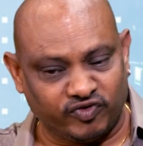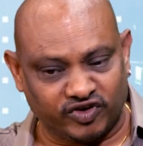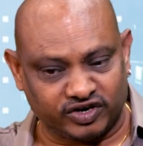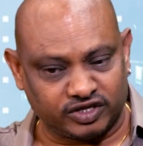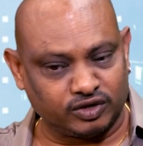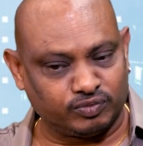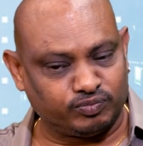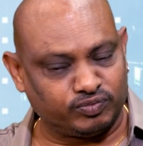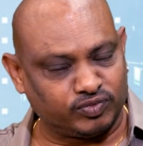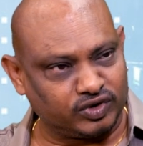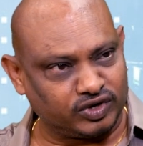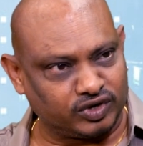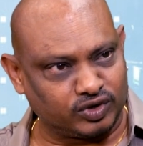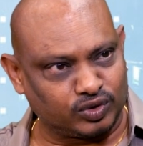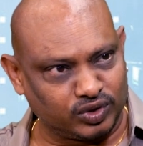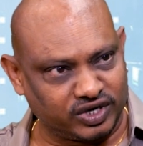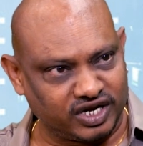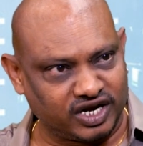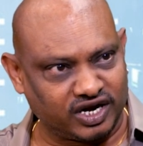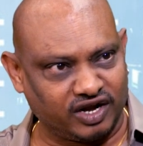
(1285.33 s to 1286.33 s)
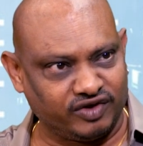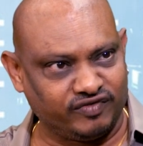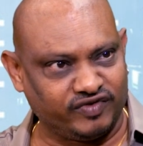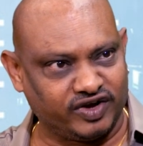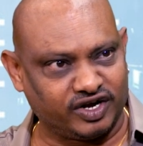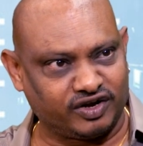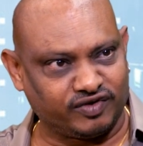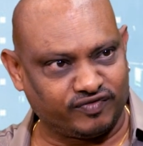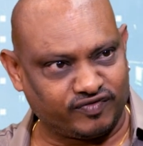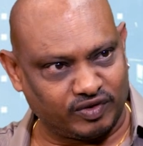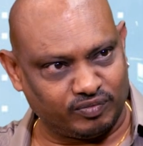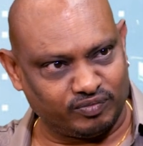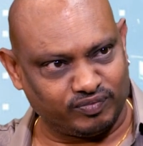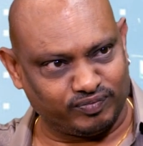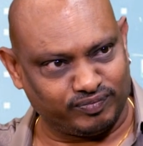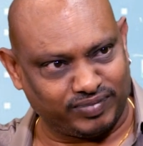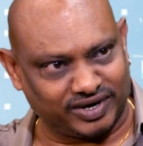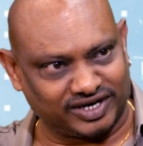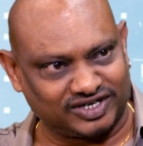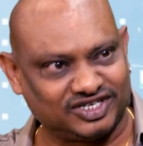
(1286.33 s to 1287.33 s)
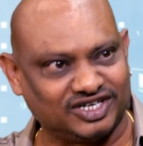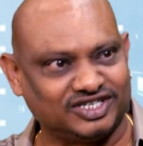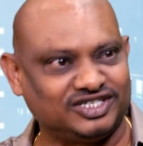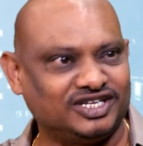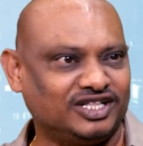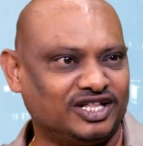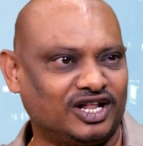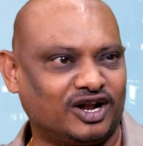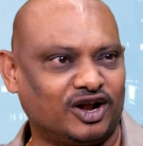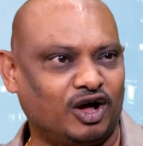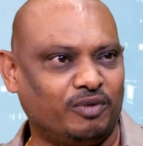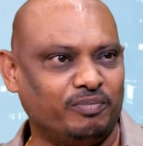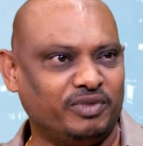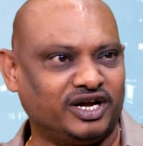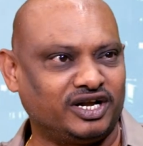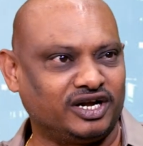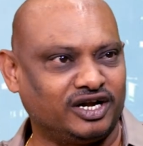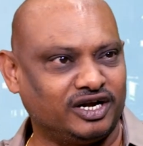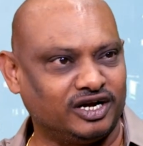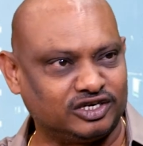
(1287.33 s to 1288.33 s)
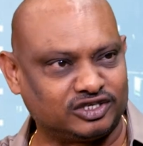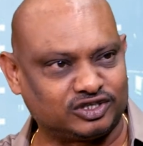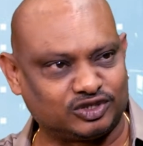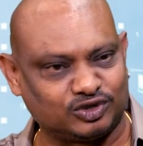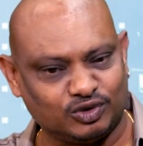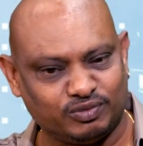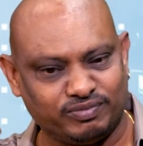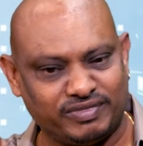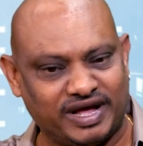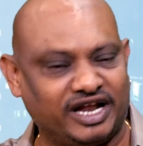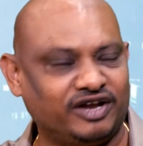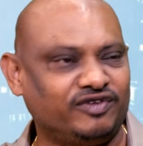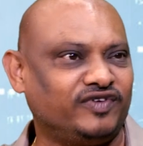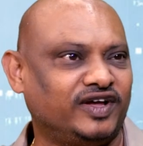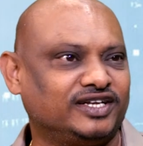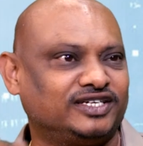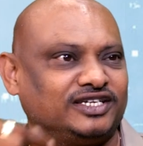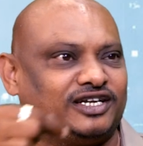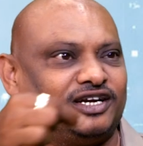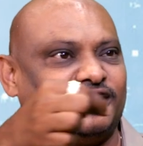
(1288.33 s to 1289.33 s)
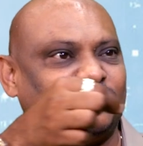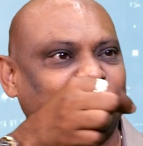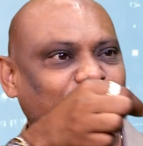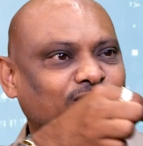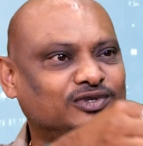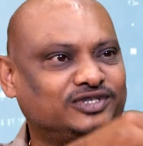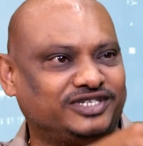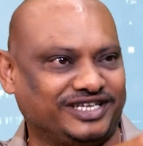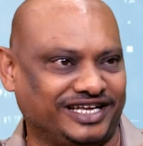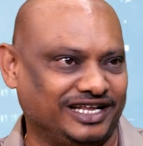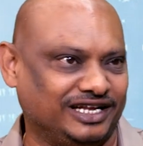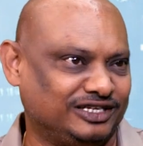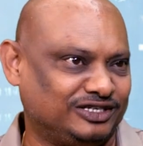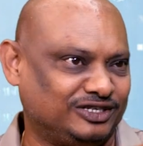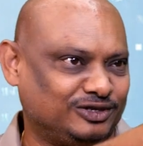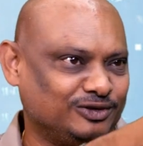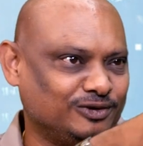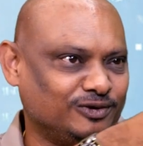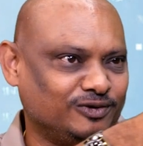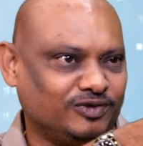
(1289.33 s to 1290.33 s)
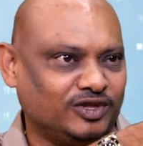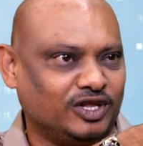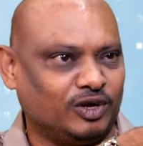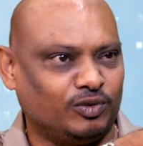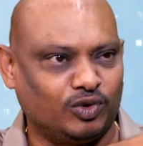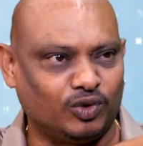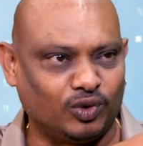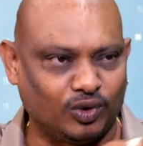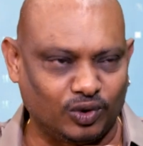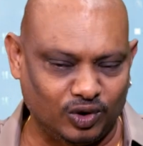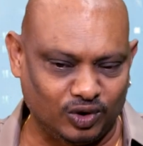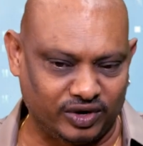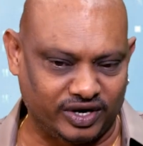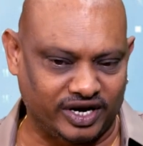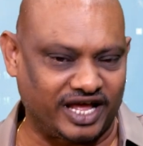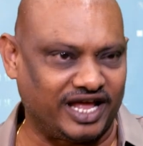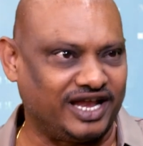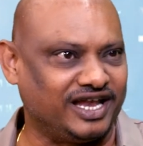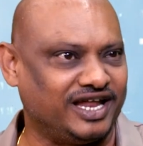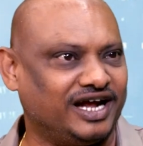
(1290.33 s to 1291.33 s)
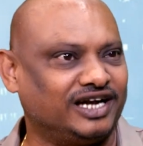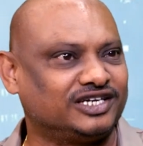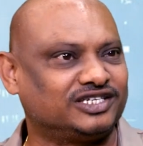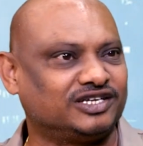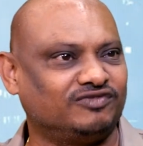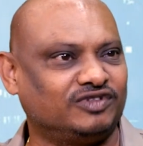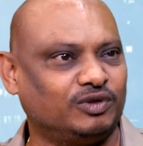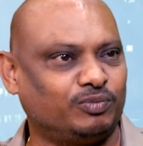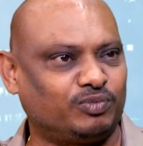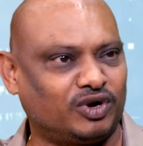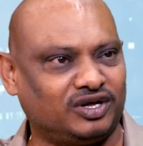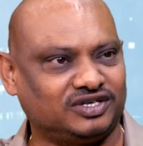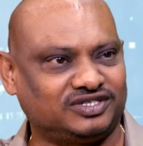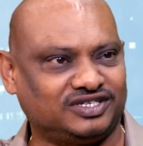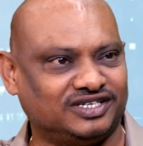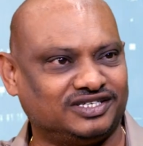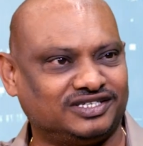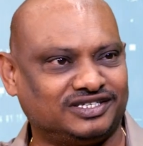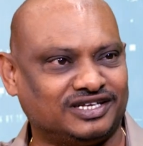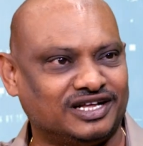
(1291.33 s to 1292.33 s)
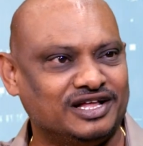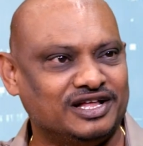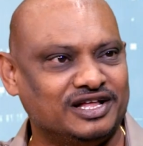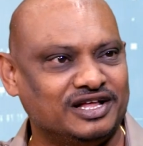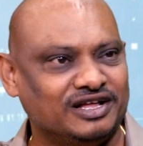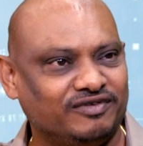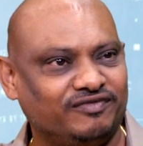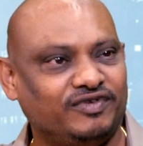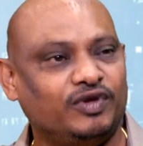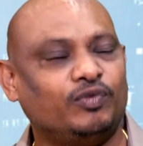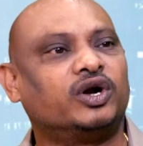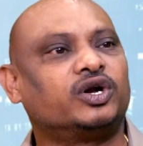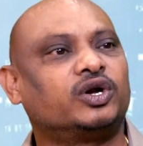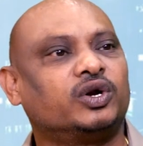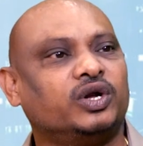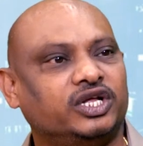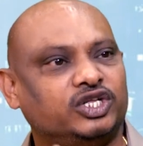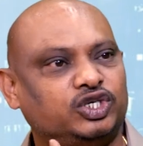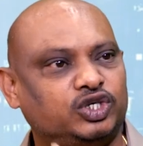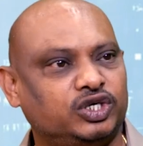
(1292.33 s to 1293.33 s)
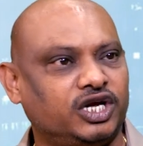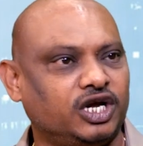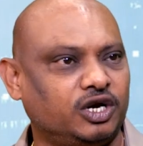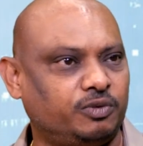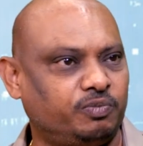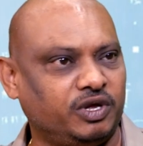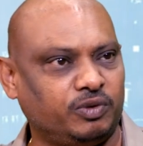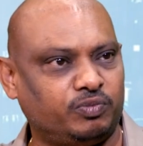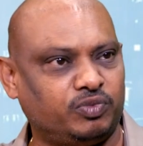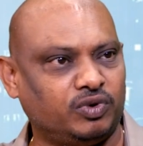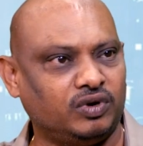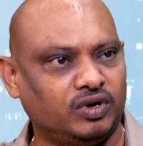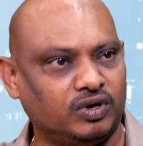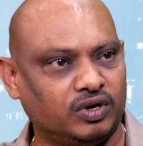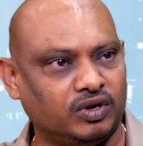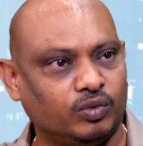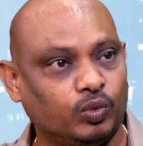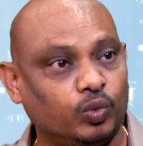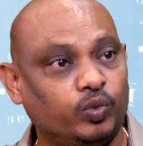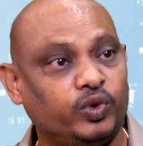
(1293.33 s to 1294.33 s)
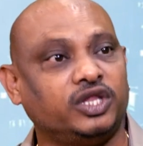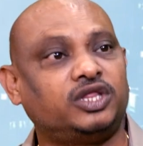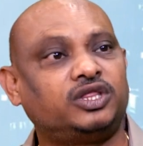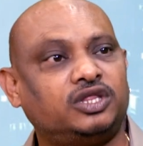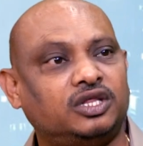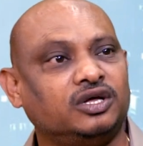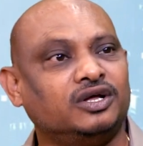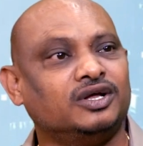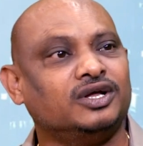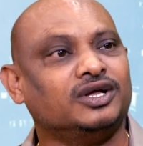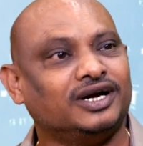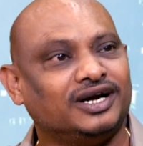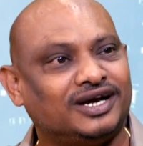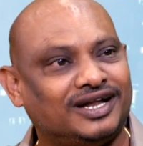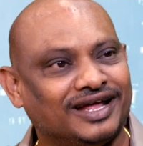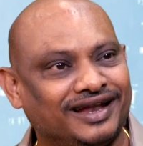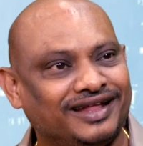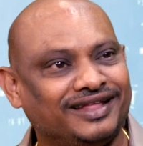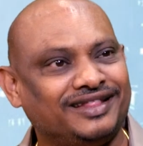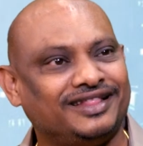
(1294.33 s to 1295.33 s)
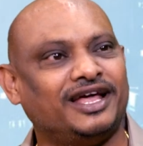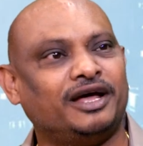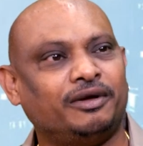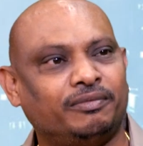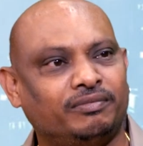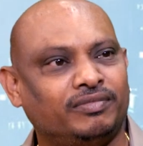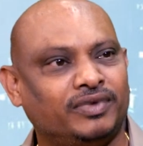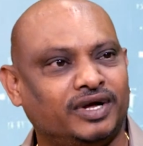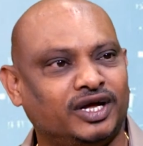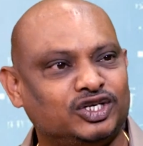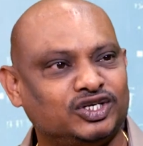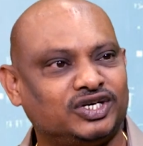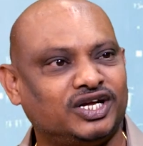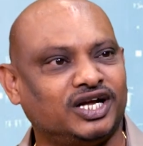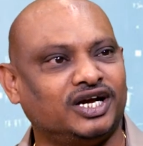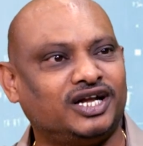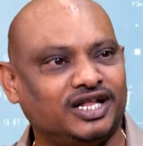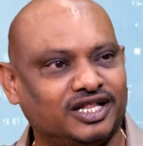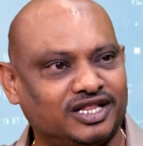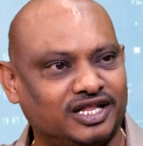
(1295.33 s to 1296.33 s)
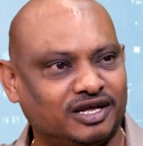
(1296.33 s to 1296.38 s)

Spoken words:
for the to derive it from purchasing the raw materials to manufacturing to sales to the whole 9 yards of the process. We wanted to educate people with telling them, educating